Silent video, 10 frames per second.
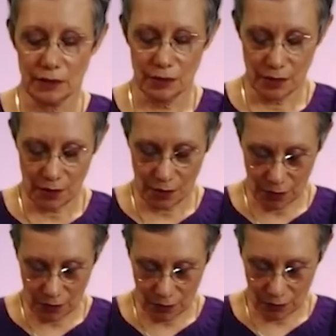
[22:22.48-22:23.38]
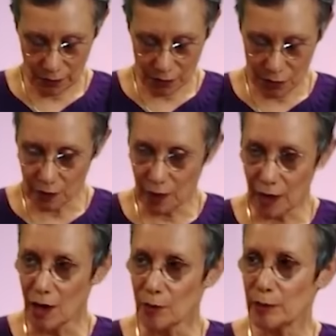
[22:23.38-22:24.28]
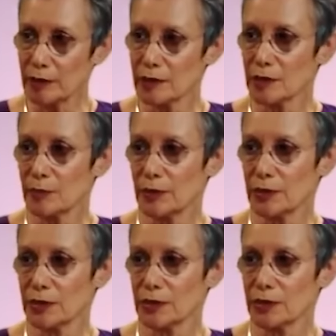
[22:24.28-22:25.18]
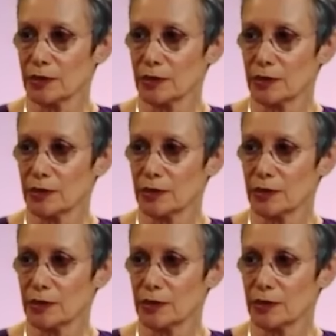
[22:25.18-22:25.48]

know that you are helping this person